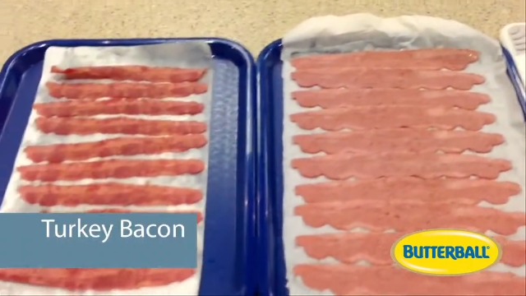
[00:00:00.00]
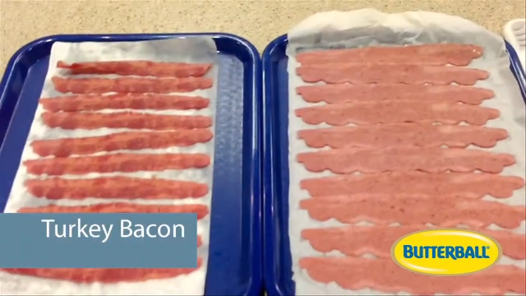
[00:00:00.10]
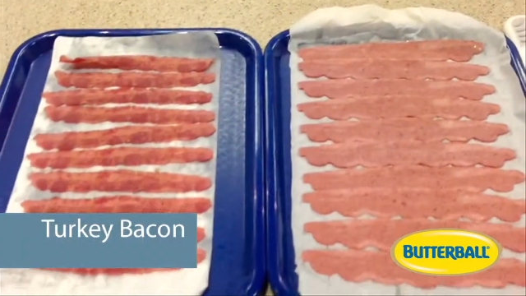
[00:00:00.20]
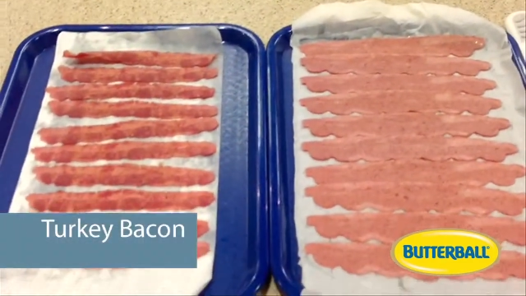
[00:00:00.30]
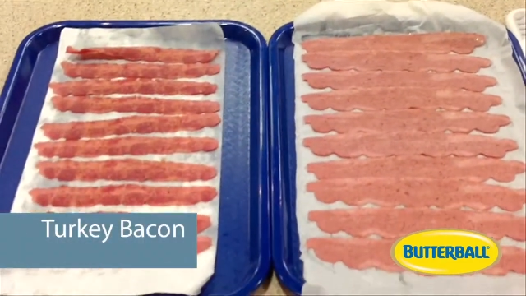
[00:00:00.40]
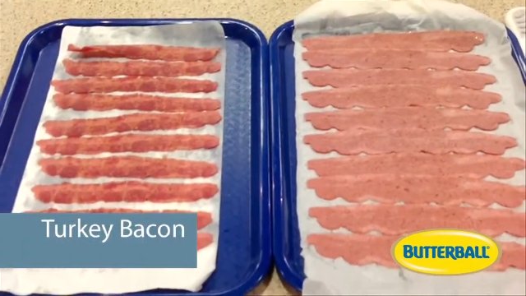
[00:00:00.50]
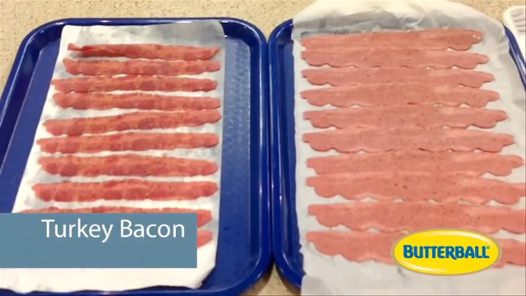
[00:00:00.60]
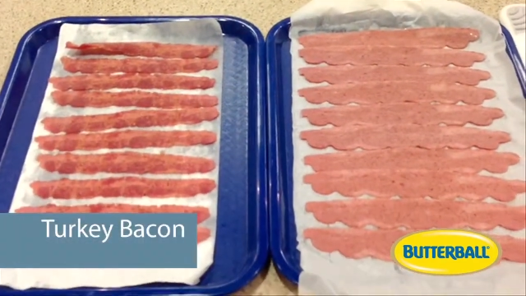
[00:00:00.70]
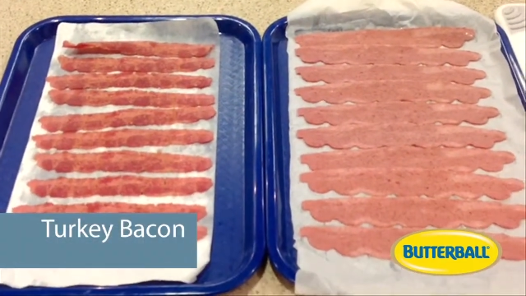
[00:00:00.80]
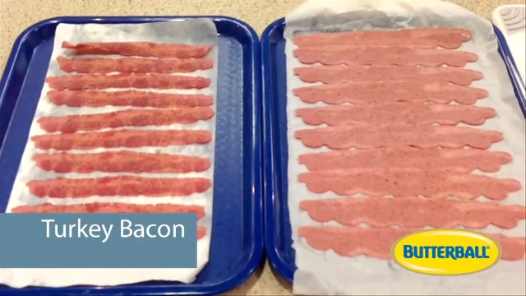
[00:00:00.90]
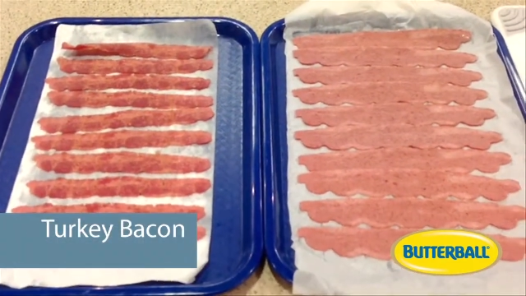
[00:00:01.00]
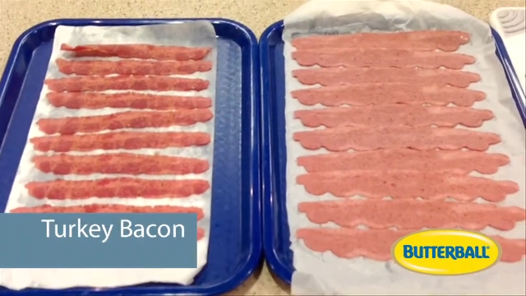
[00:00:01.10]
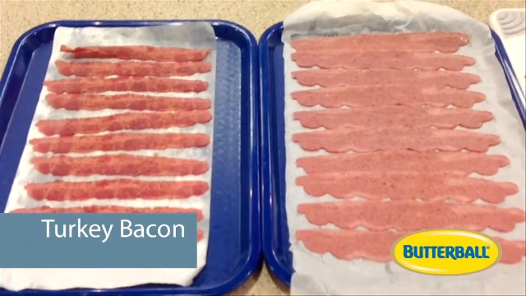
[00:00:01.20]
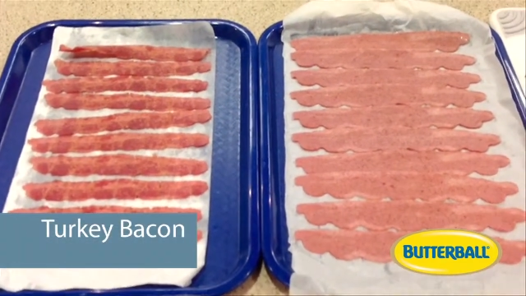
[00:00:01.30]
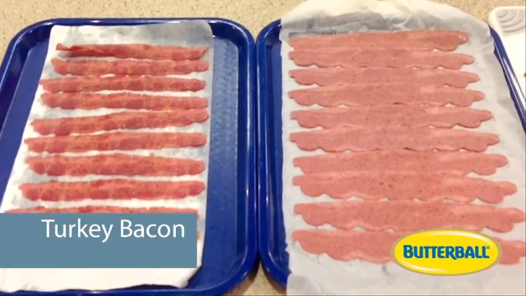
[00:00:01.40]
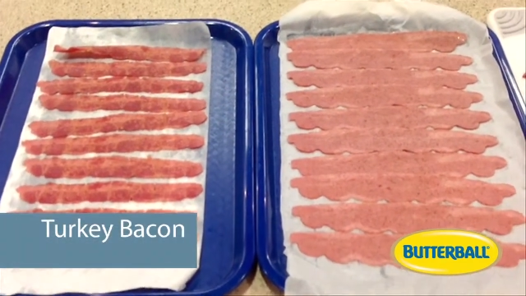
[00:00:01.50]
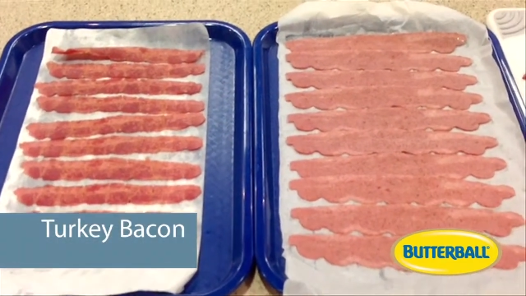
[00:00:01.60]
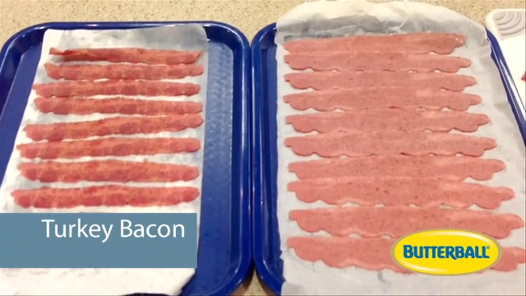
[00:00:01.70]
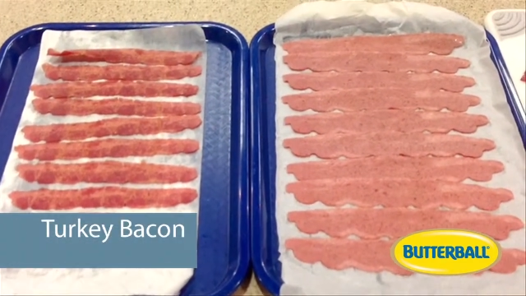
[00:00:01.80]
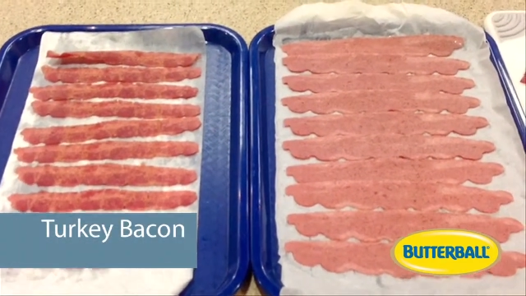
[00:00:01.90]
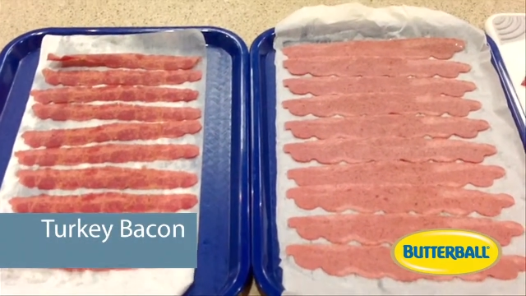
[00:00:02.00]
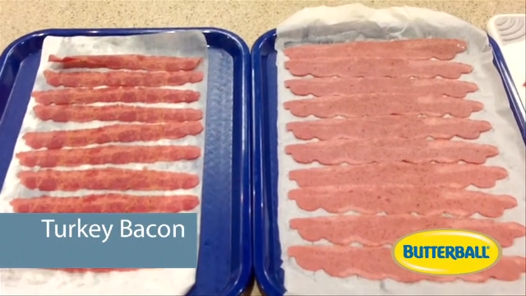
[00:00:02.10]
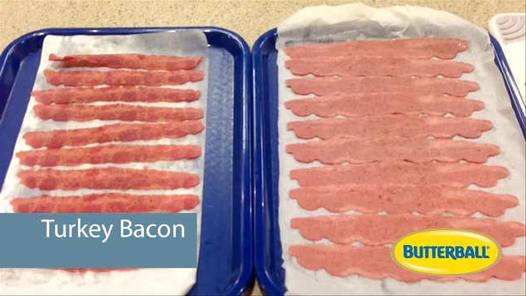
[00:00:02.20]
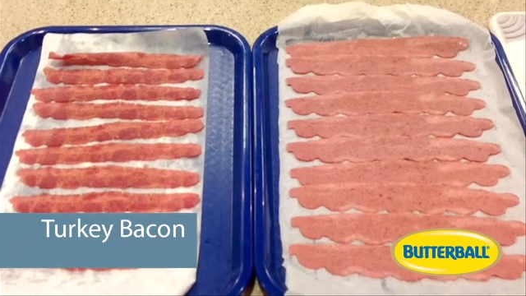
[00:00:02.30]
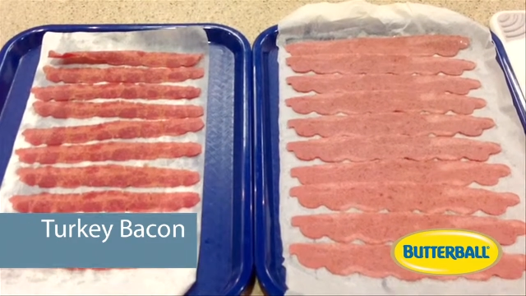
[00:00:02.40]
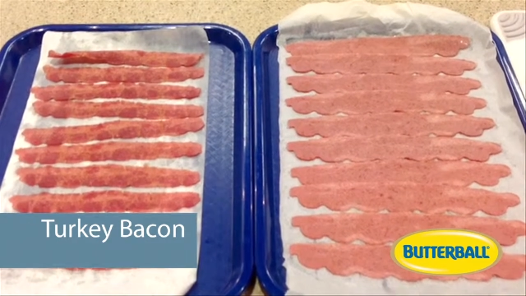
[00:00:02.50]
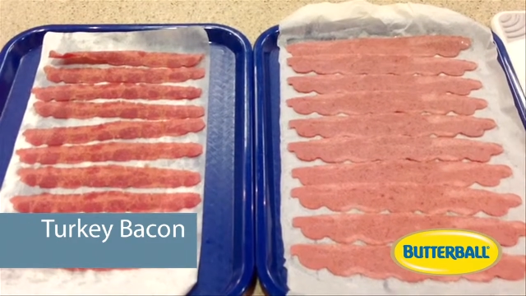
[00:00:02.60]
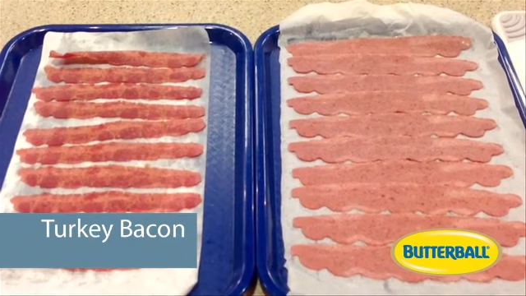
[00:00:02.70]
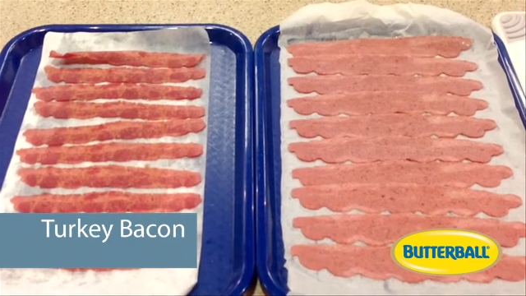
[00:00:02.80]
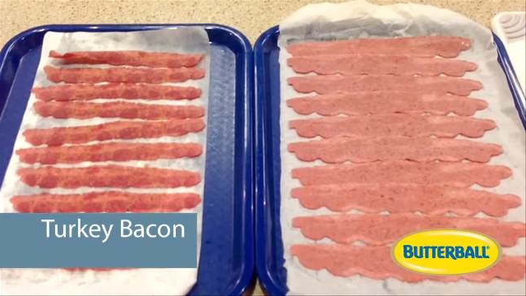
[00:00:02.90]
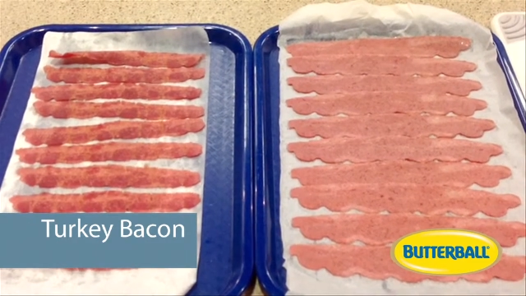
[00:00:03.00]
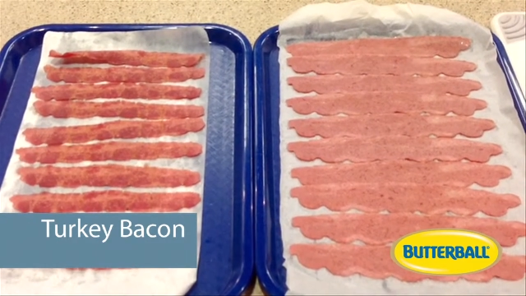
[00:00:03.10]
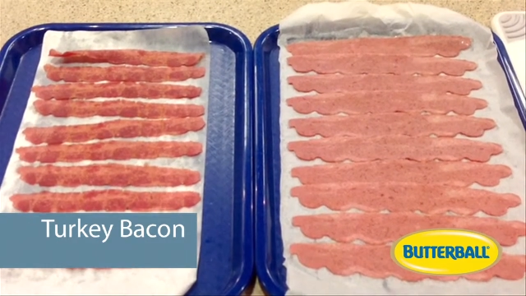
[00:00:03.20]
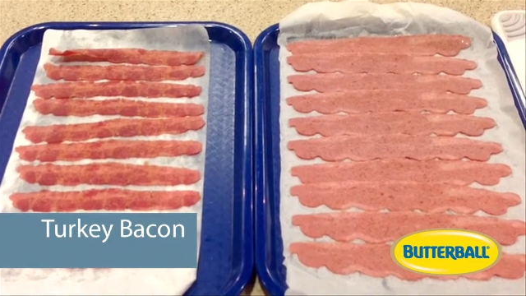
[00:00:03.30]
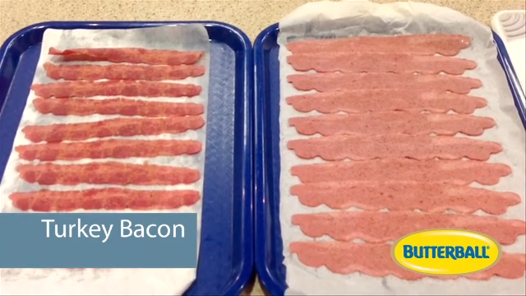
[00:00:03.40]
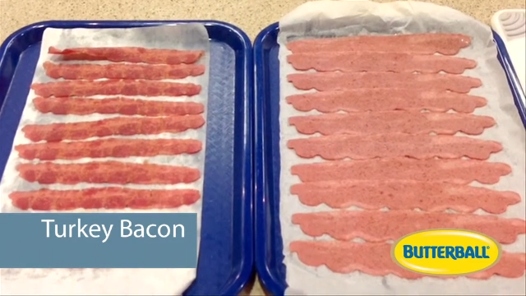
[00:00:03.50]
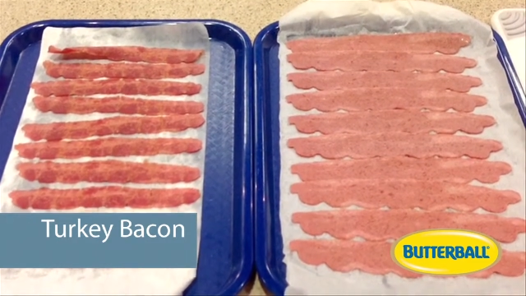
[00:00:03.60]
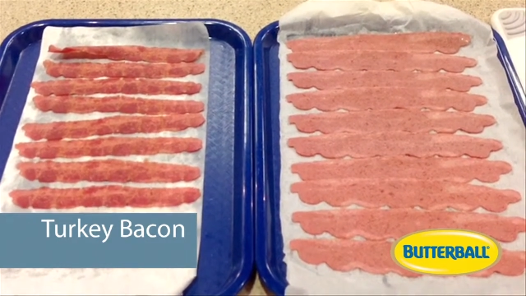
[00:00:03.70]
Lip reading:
(no speaker visible)